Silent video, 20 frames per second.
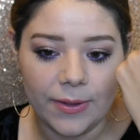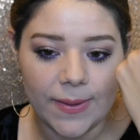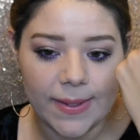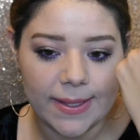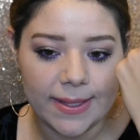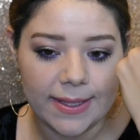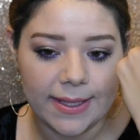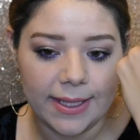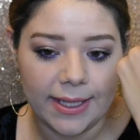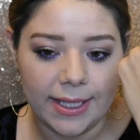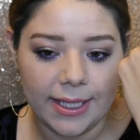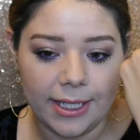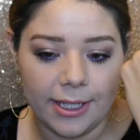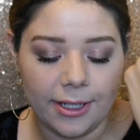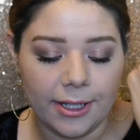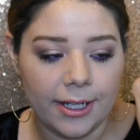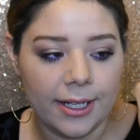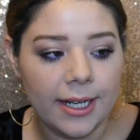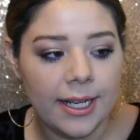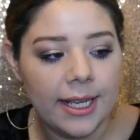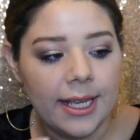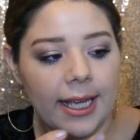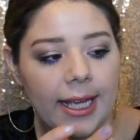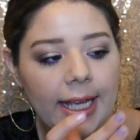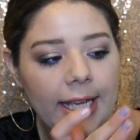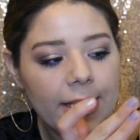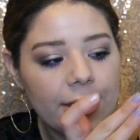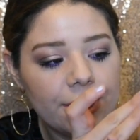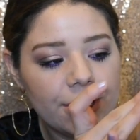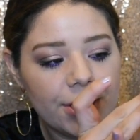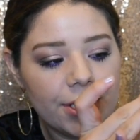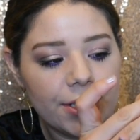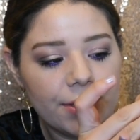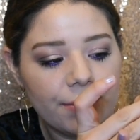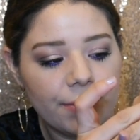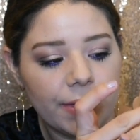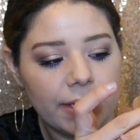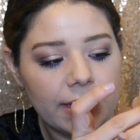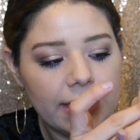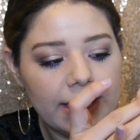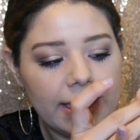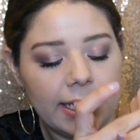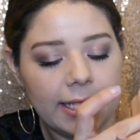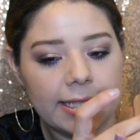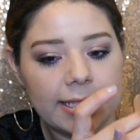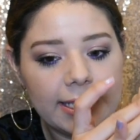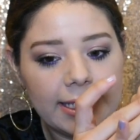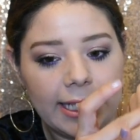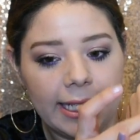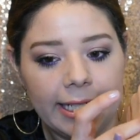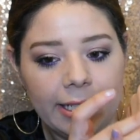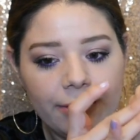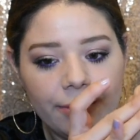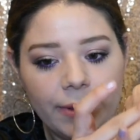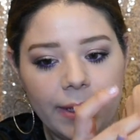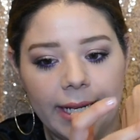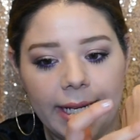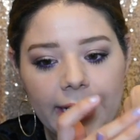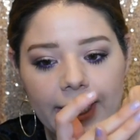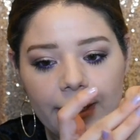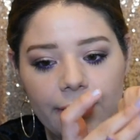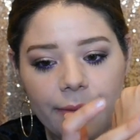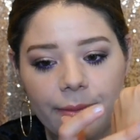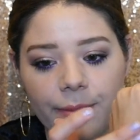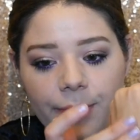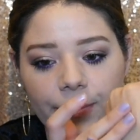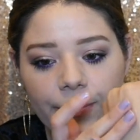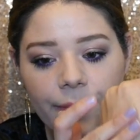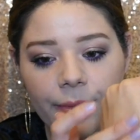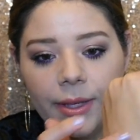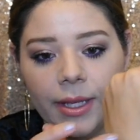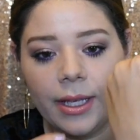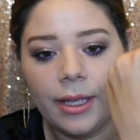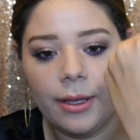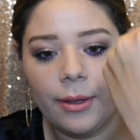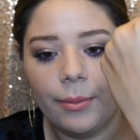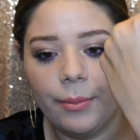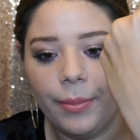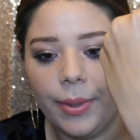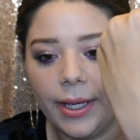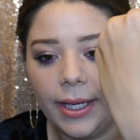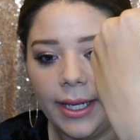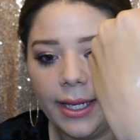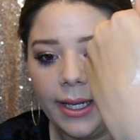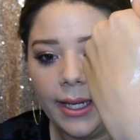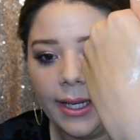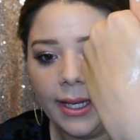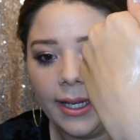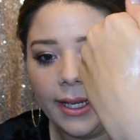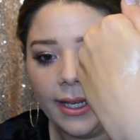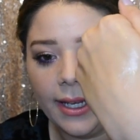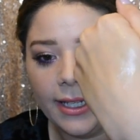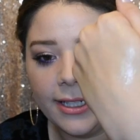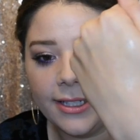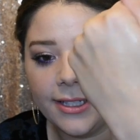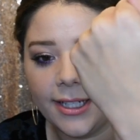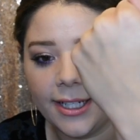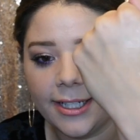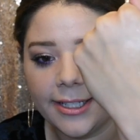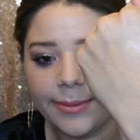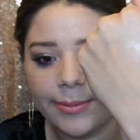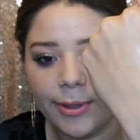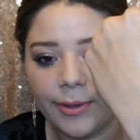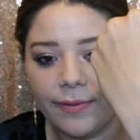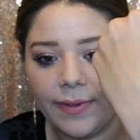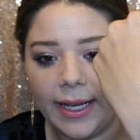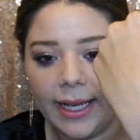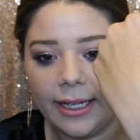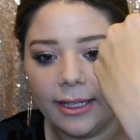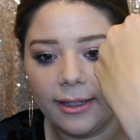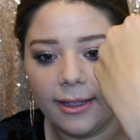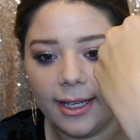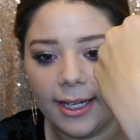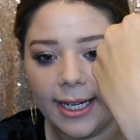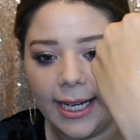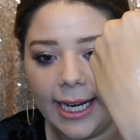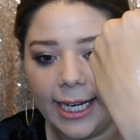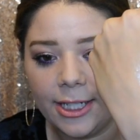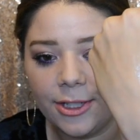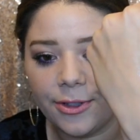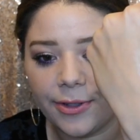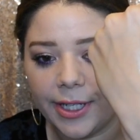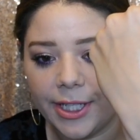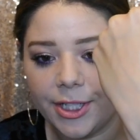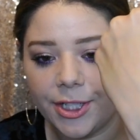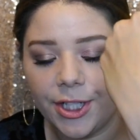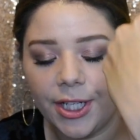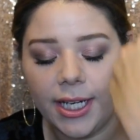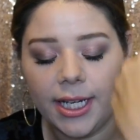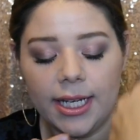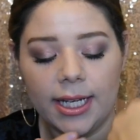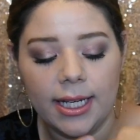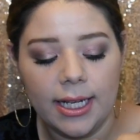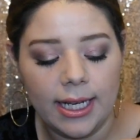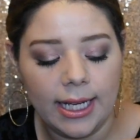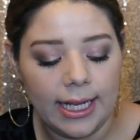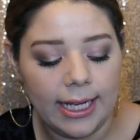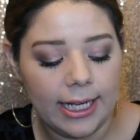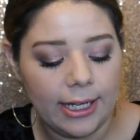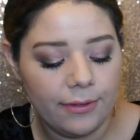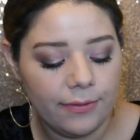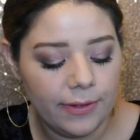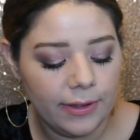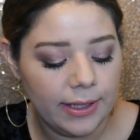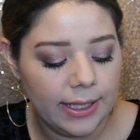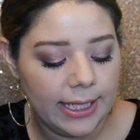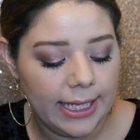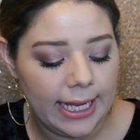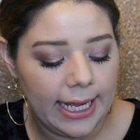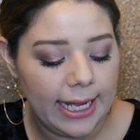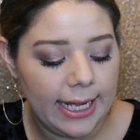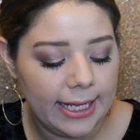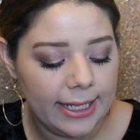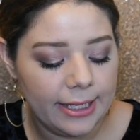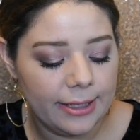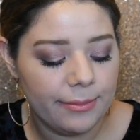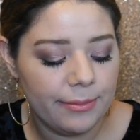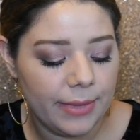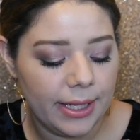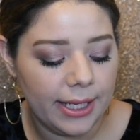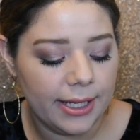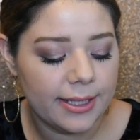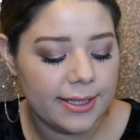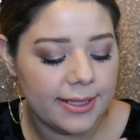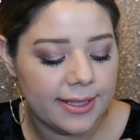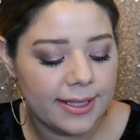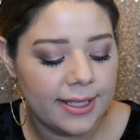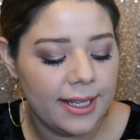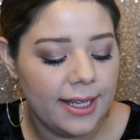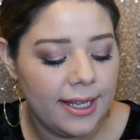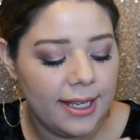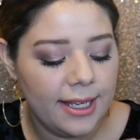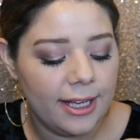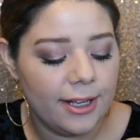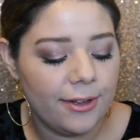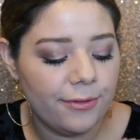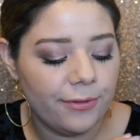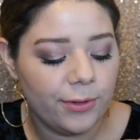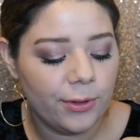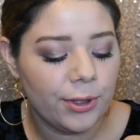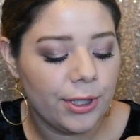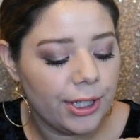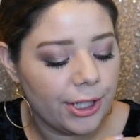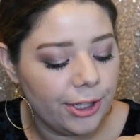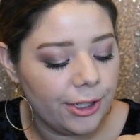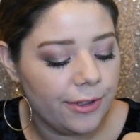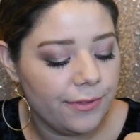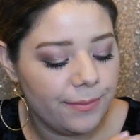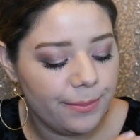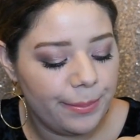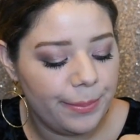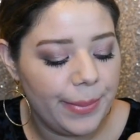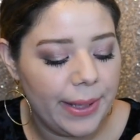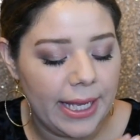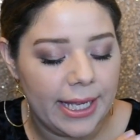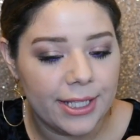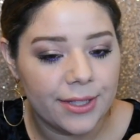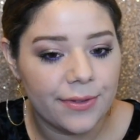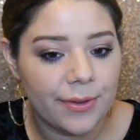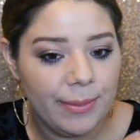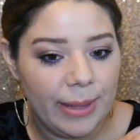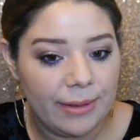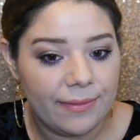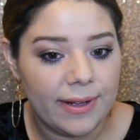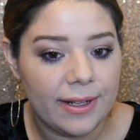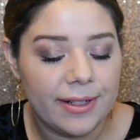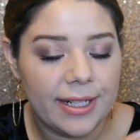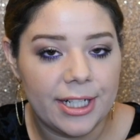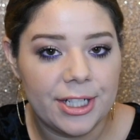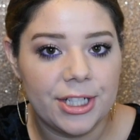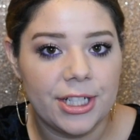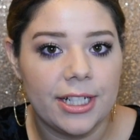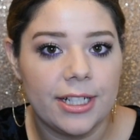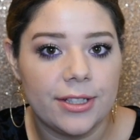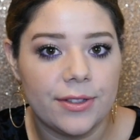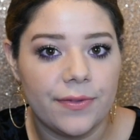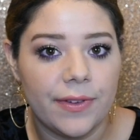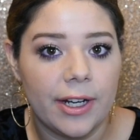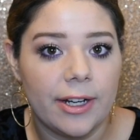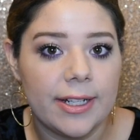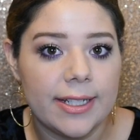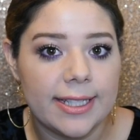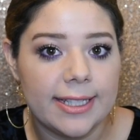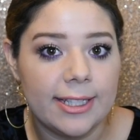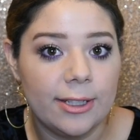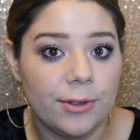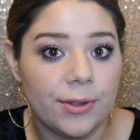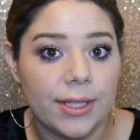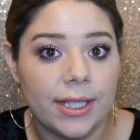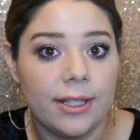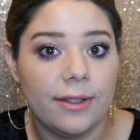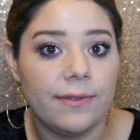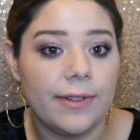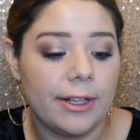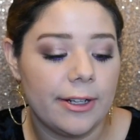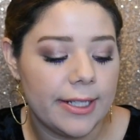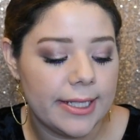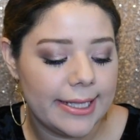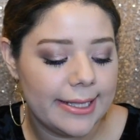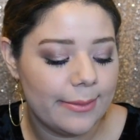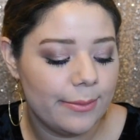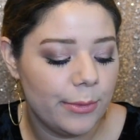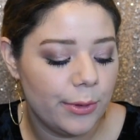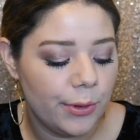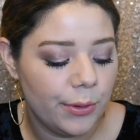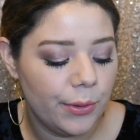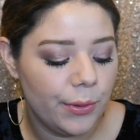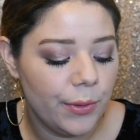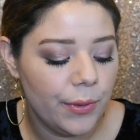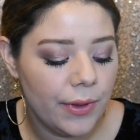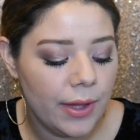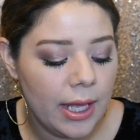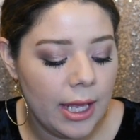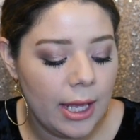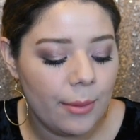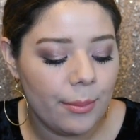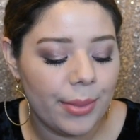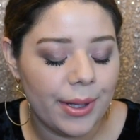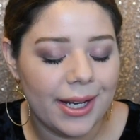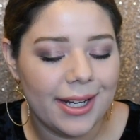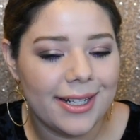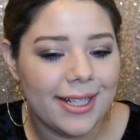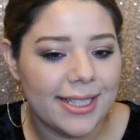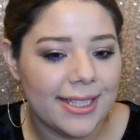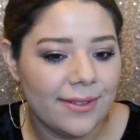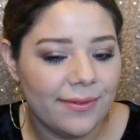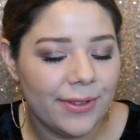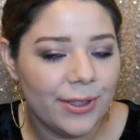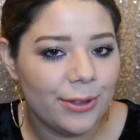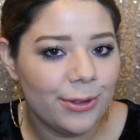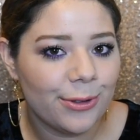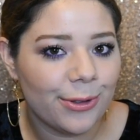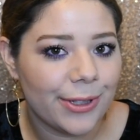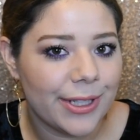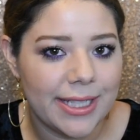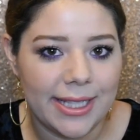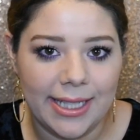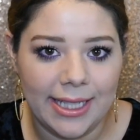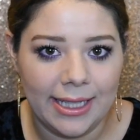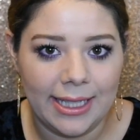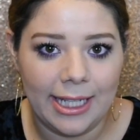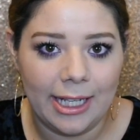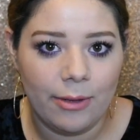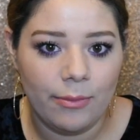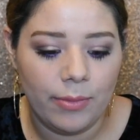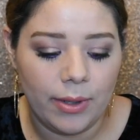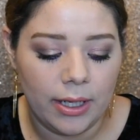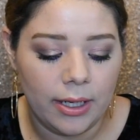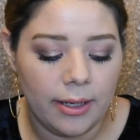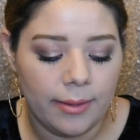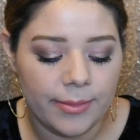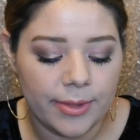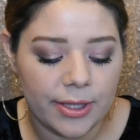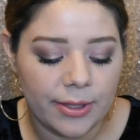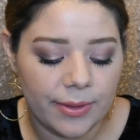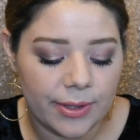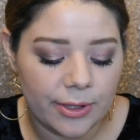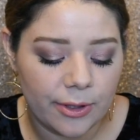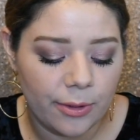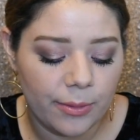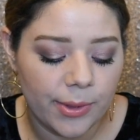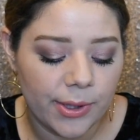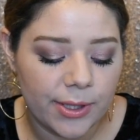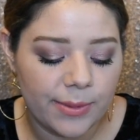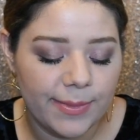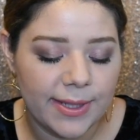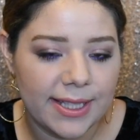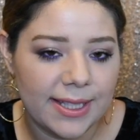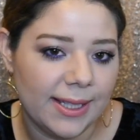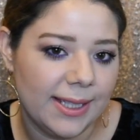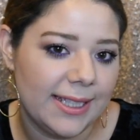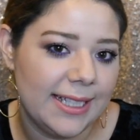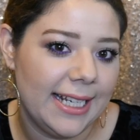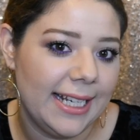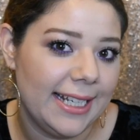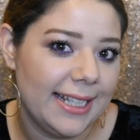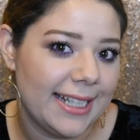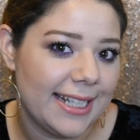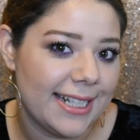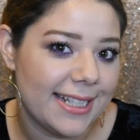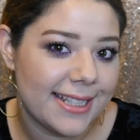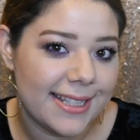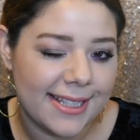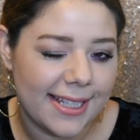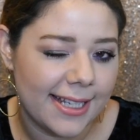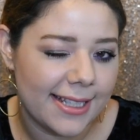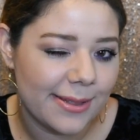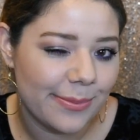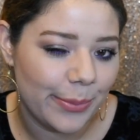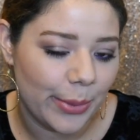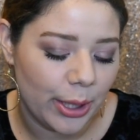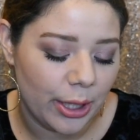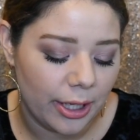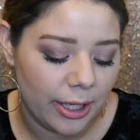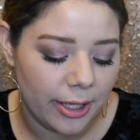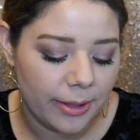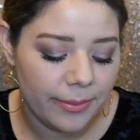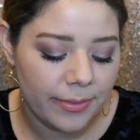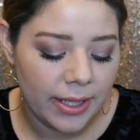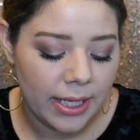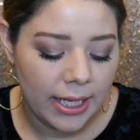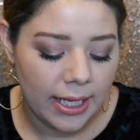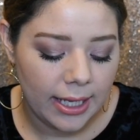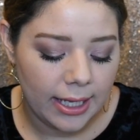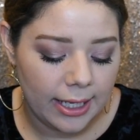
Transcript: You can see here, it's just really, it's lightweight, but it does provide a lot of hydration, and I feel like it makes for a good base for my foundation. It's very silky, very smooth, but it doesn't feel greasy like a balm, so it's almost misleading that it says balm.